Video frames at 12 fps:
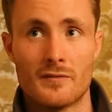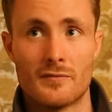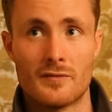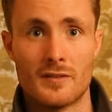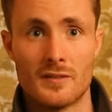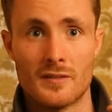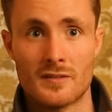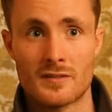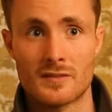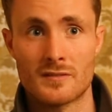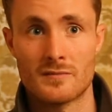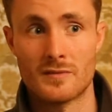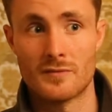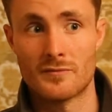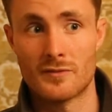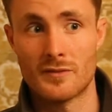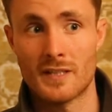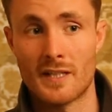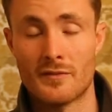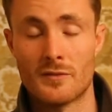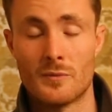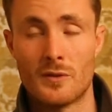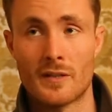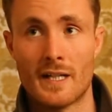of the front half of the
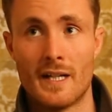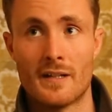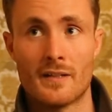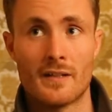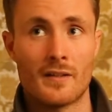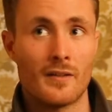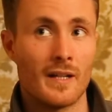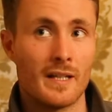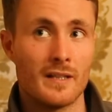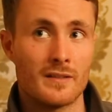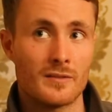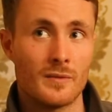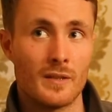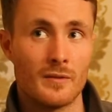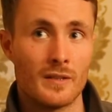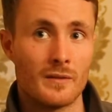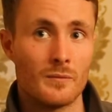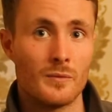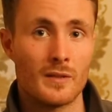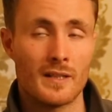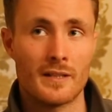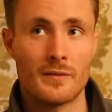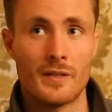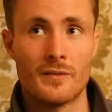wall garden or any surrounding
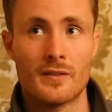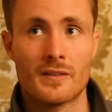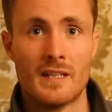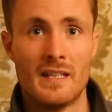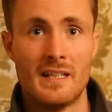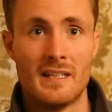woodland around it.